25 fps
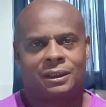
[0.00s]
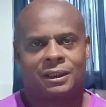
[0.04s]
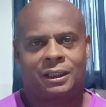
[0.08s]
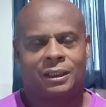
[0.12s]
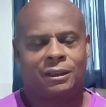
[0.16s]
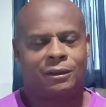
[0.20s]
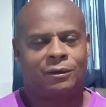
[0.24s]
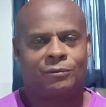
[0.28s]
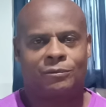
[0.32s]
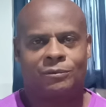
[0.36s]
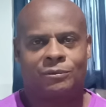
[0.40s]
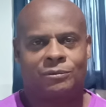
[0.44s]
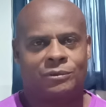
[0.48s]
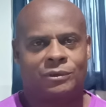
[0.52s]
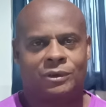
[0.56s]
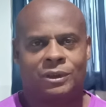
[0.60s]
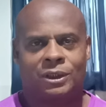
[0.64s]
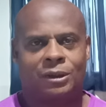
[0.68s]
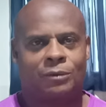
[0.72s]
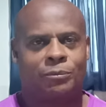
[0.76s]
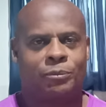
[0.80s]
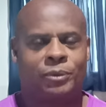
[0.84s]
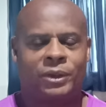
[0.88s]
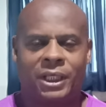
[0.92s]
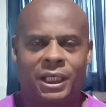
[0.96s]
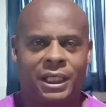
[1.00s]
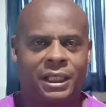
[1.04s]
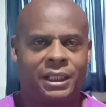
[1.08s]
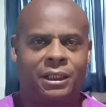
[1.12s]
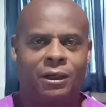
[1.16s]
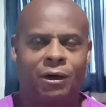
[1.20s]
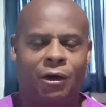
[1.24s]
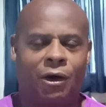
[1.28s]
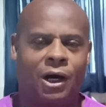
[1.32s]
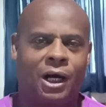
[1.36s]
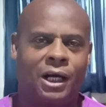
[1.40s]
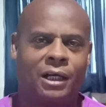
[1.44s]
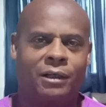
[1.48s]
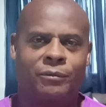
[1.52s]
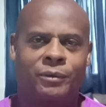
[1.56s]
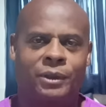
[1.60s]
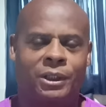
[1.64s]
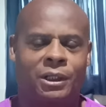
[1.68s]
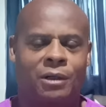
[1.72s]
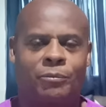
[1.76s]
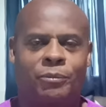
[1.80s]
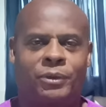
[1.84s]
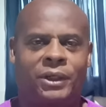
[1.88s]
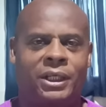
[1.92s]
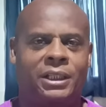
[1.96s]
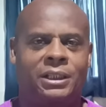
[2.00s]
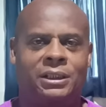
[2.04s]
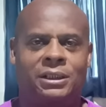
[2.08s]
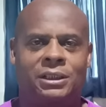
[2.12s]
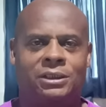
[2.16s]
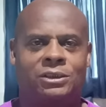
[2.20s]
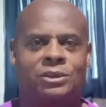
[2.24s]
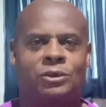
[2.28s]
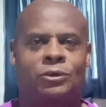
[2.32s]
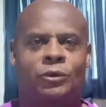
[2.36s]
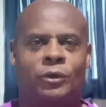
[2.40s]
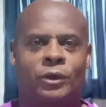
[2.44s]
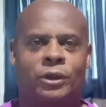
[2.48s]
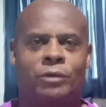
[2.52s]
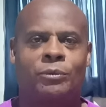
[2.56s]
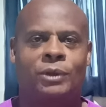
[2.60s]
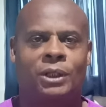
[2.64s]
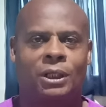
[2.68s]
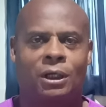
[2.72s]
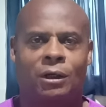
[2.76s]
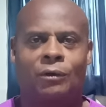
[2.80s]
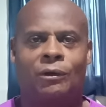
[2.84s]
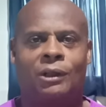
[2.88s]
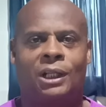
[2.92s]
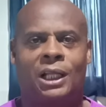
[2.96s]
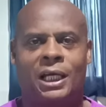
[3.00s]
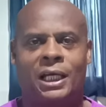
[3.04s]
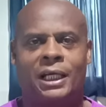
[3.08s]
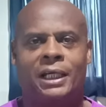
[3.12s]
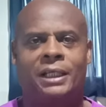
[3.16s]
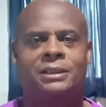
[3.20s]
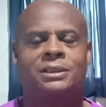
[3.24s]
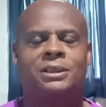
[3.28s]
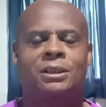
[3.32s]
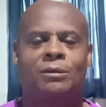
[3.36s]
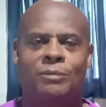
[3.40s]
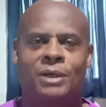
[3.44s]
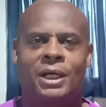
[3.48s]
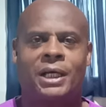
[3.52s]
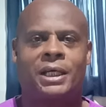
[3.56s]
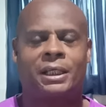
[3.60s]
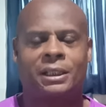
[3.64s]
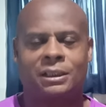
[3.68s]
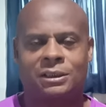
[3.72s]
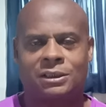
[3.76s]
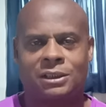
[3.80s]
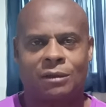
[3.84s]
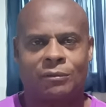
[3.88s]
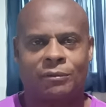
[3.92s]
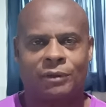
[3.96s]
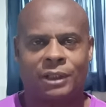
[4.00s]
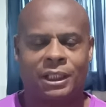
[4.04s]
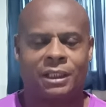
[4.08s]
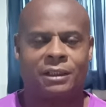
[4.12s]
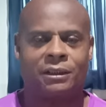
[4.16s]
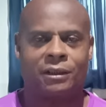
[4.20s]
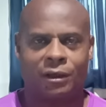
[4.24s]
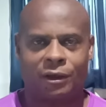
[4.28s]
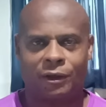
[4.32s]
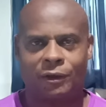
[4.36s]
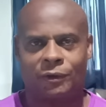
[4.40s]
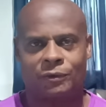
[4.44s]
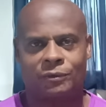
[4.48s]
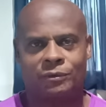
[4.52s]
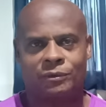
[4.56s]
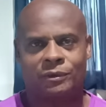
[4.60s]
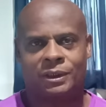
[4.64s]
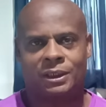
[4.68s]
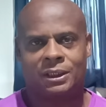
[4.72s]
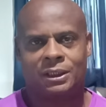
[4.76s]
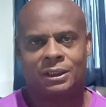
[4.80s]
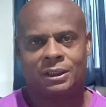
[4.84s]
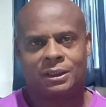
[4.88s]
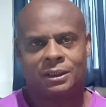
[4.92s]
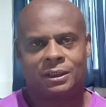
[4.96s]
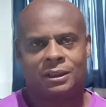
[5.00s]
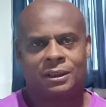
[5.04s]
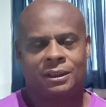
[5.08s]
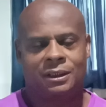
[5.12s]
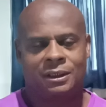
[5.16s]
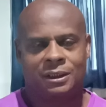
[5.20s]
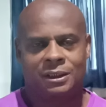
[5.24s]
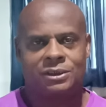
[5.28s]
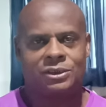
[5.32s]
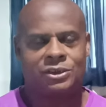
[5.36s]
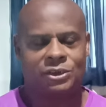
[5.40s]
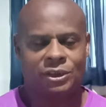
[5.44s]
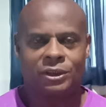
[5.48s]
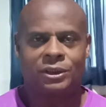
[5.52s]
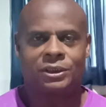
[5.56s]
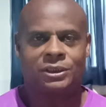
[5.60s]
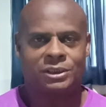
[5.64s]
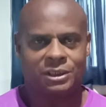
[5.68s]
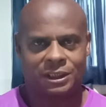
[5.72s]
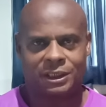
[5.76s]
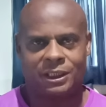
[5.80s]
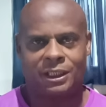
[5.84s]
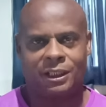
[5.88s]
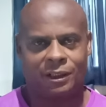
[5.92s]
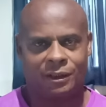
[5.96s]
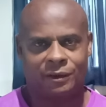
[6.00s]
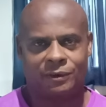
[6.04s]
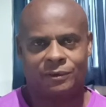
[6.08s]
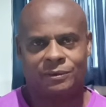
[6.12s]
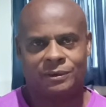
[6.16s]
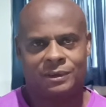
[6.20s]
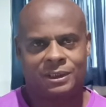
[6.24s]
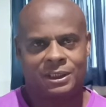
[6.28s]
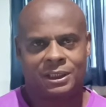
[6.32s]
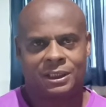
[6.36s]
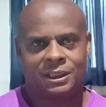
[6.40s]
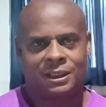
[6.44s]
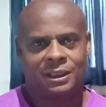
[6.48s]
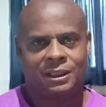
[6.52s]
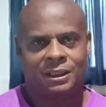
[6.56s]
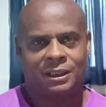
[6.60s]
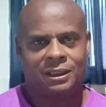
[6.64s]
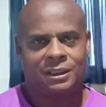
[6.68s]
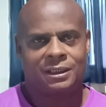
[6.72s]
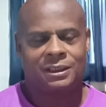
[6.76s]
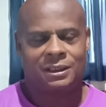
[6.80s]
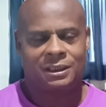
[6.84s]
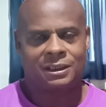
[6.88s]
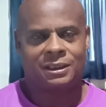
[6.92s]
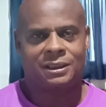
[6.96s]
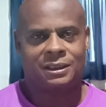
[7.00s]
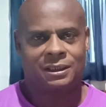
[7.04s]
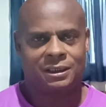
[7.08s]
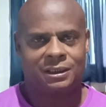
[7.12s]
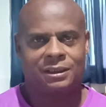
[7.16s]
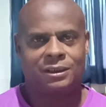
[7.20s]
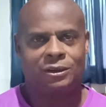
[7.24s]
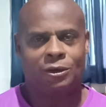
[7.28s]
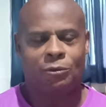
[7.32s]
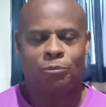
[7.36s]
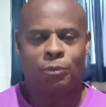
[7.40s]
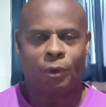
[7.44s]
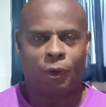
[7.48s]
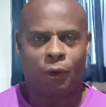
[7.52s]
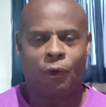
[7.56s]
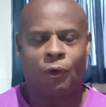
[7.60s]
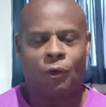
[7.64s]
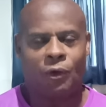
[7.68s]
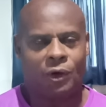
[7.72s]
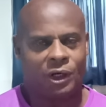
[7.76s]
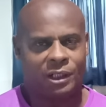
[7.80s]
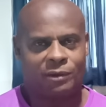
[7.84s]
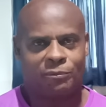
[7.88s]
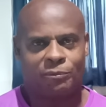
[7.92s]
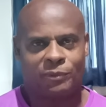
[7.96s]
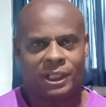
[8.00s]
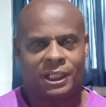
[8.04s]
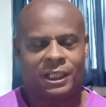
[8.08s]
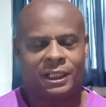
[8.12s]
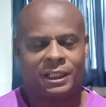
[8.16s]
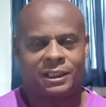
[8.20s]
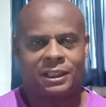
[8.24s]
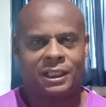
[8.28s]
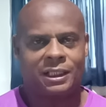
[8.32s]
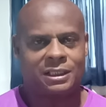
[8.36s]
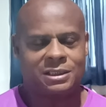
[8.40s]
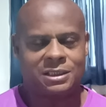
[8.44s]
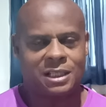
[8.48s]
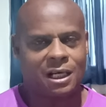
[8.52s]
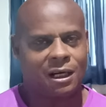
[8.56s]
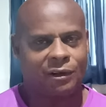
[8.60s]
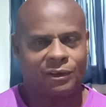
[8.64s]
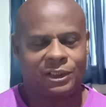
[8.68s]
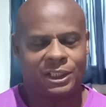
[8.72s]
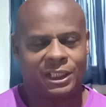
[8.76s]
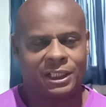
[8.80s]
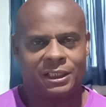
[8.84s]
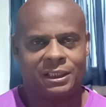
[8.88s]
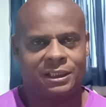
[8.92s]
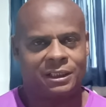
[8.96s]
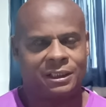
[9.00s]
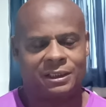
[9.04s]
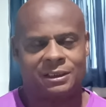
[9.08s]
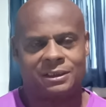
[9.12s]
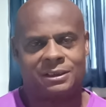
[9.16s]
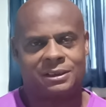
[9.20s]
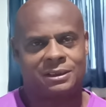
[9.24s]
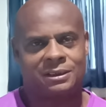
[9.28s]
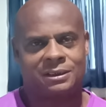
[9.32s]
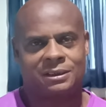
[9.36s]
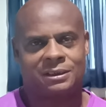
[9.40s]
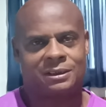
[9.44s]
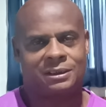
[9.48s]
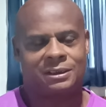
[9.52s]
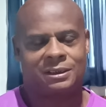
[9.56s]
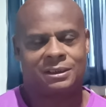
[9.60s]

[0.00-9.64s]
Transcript: And a petty argument, a petty disagreement online, somebody ends up getting hurt. It's seriously hurt. You're bored, man. That's all that is.